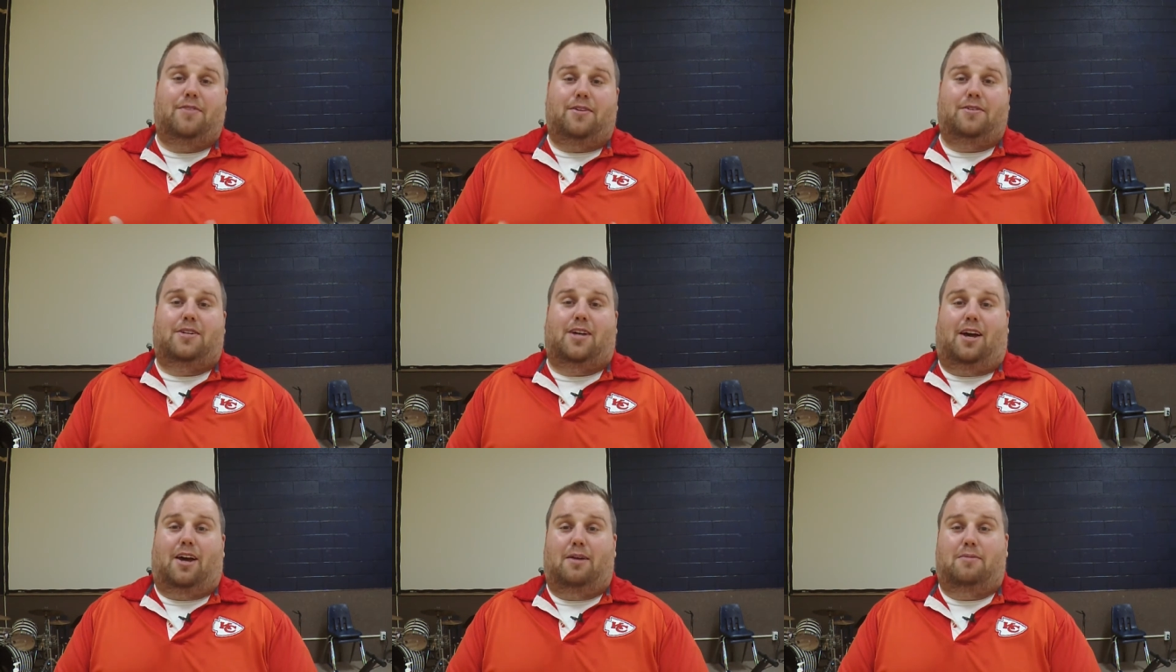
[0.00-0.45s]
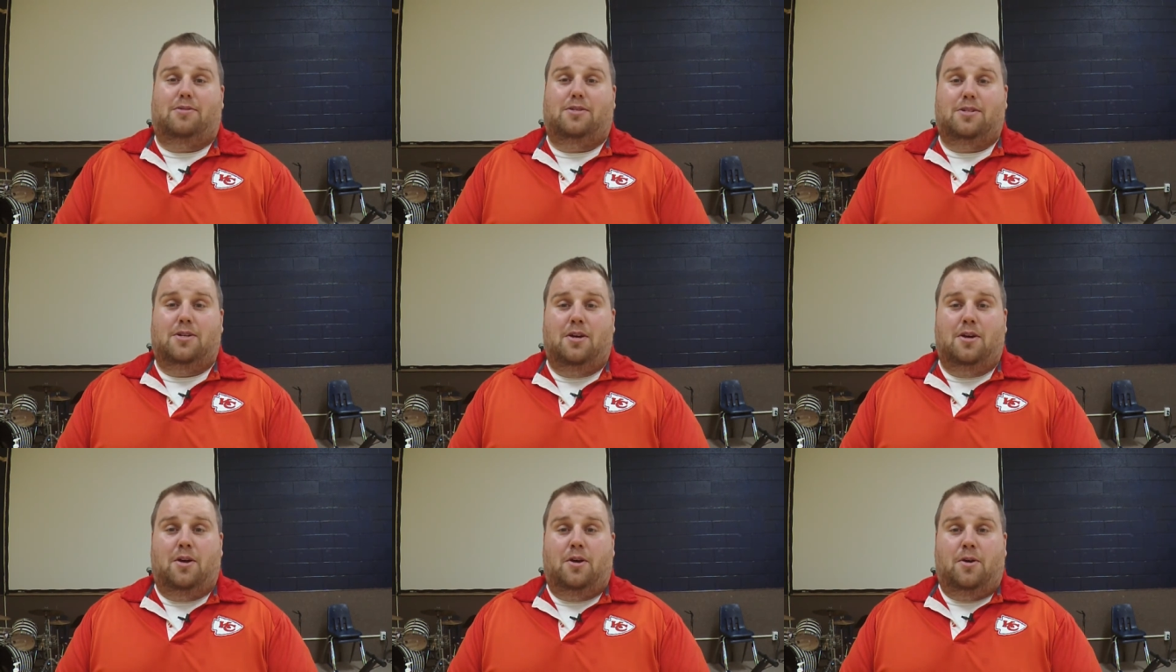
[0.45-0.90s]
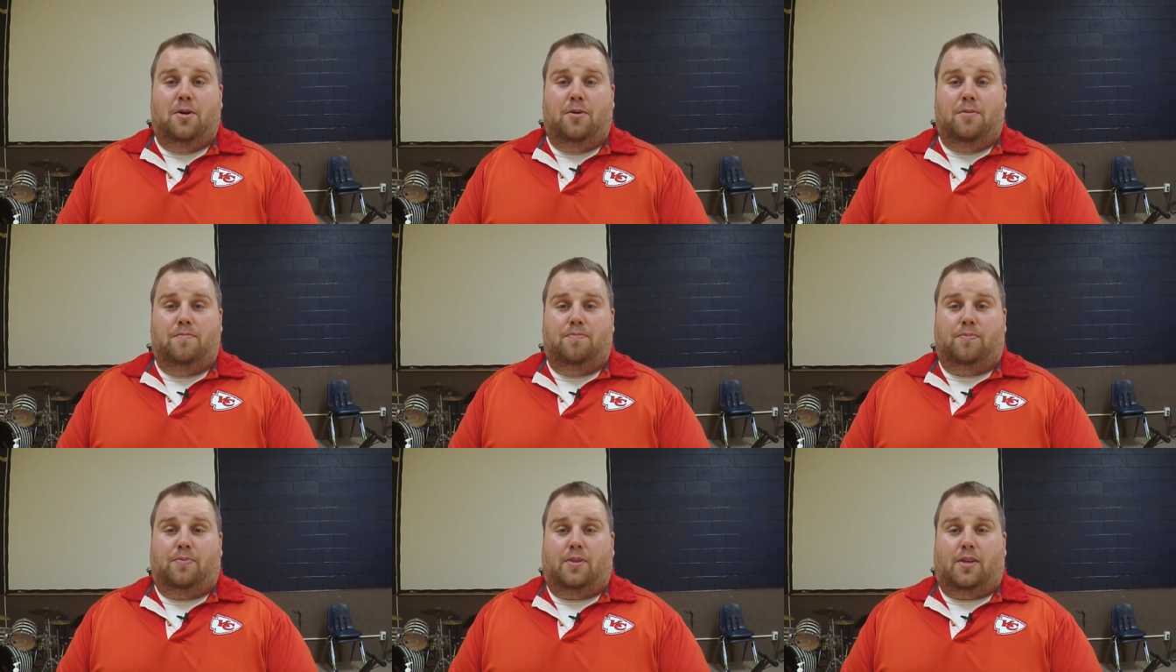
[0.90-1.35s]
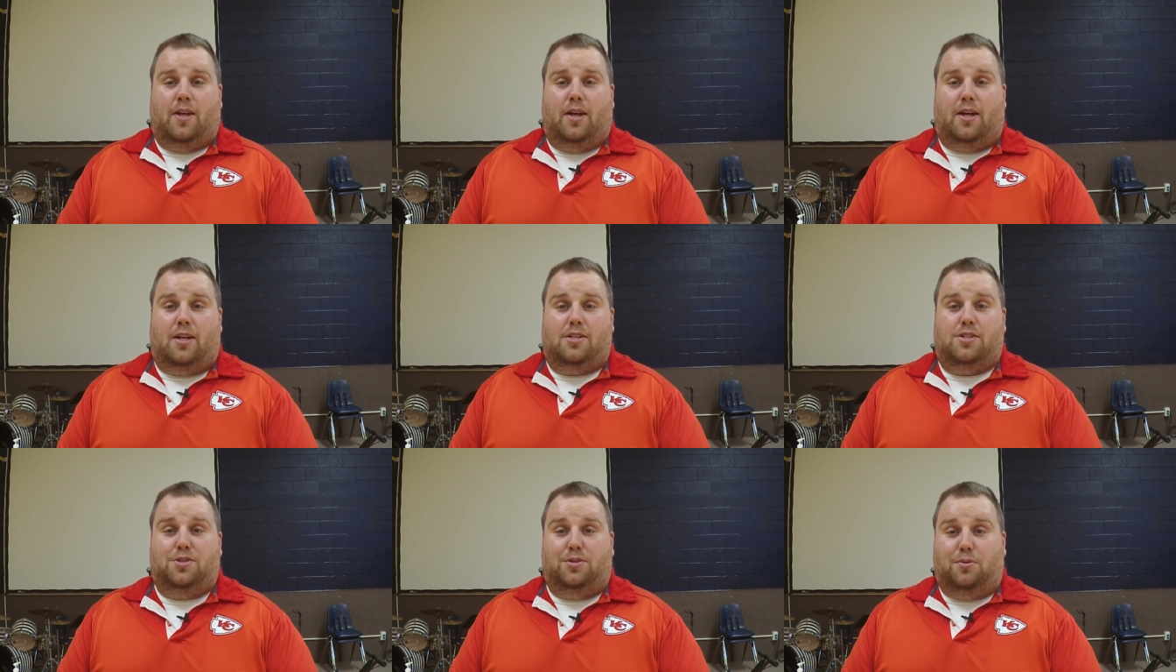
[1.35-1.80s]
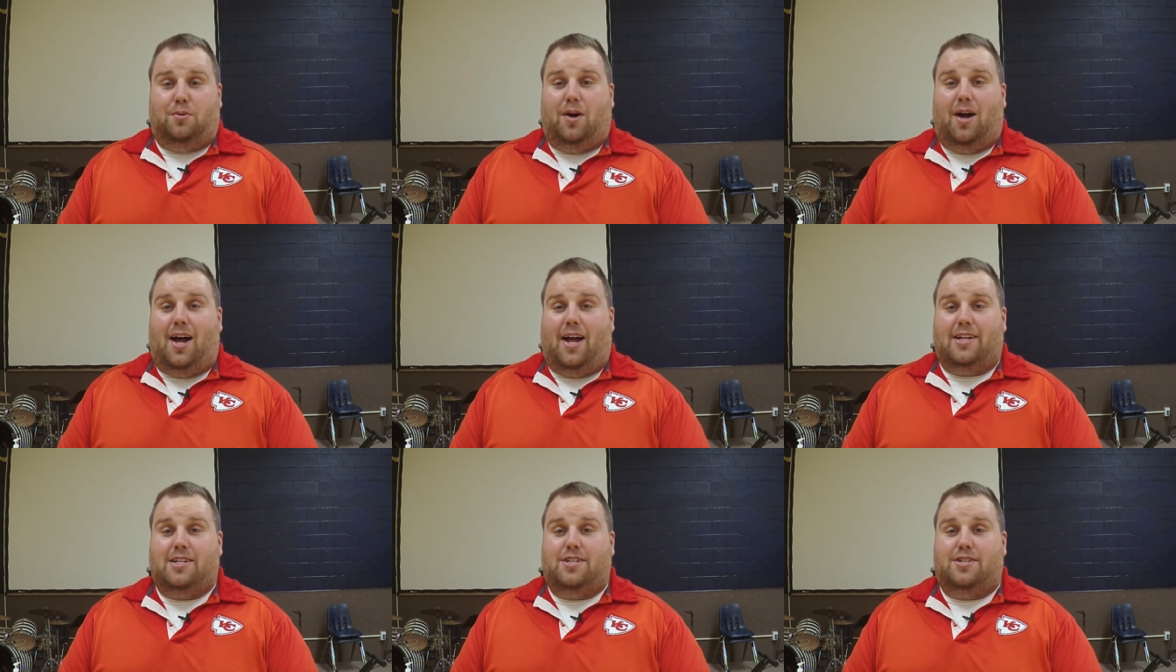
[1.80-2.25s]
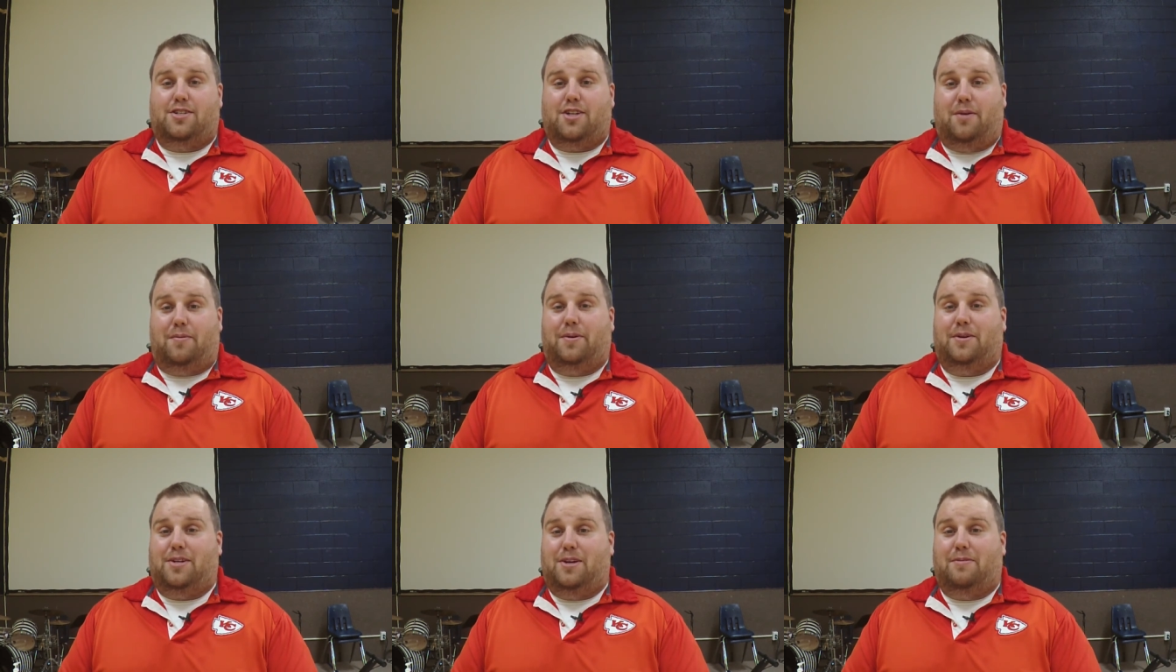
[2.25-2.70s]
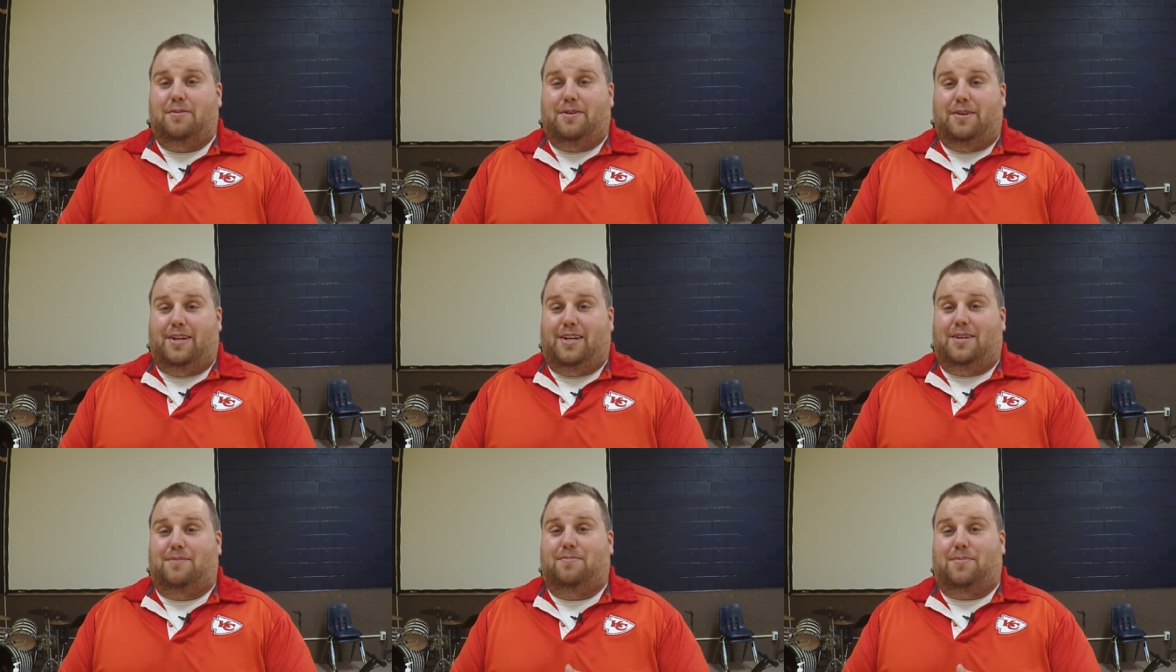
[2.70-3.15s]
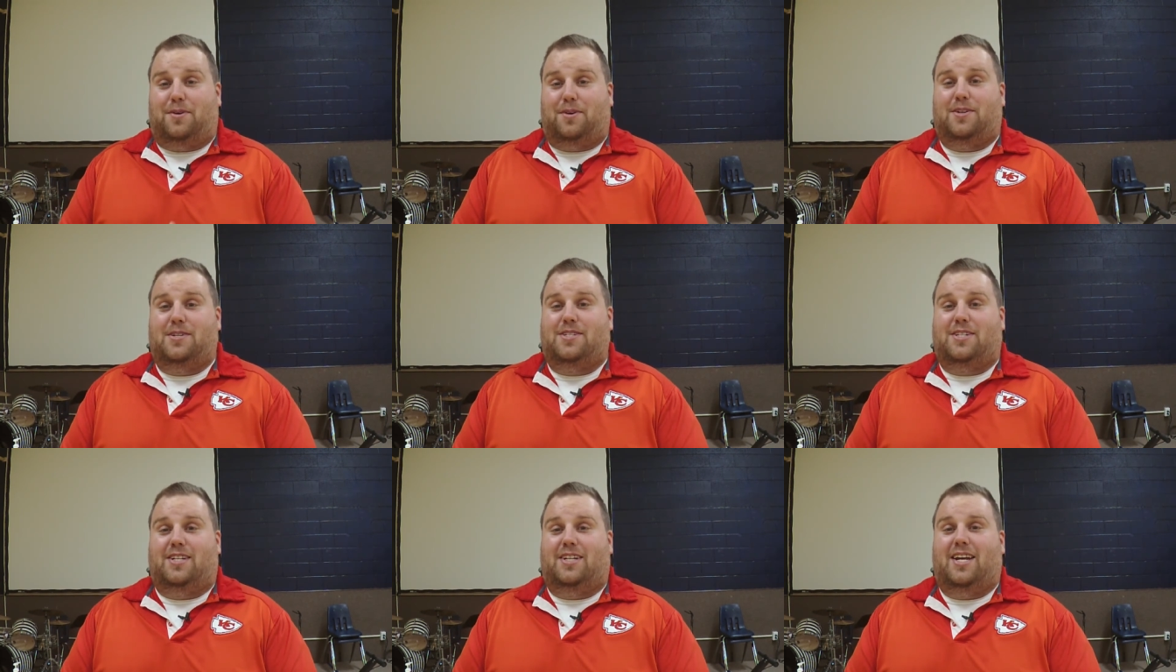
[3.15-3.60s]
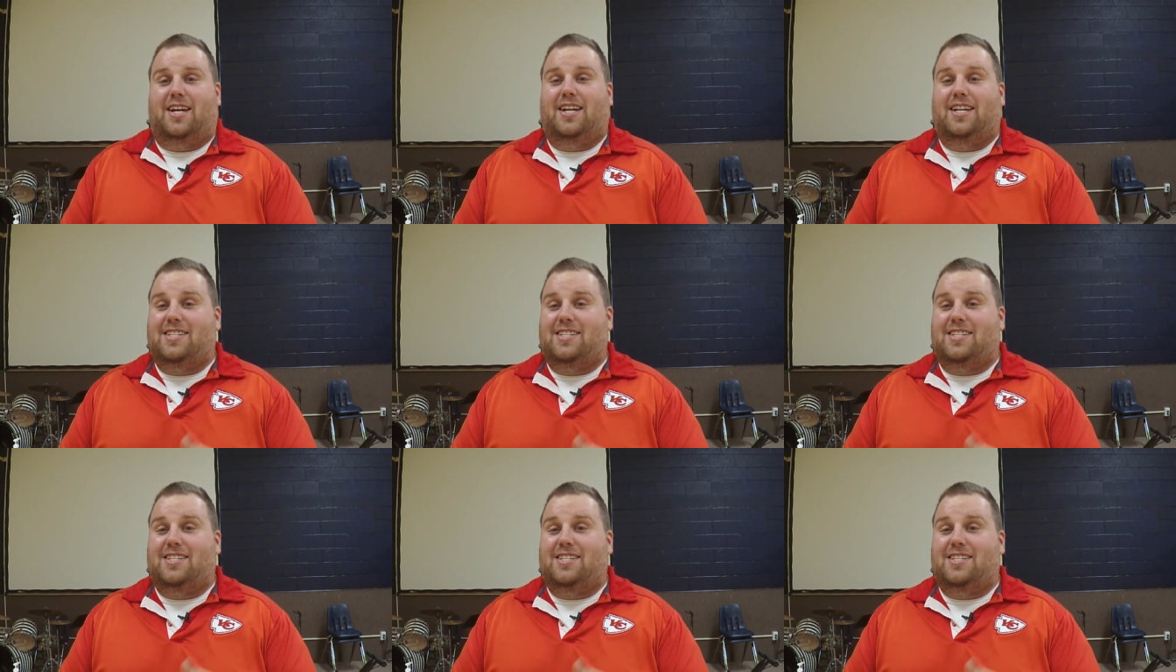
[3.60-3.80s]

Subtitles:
few times, to watch WWE in person.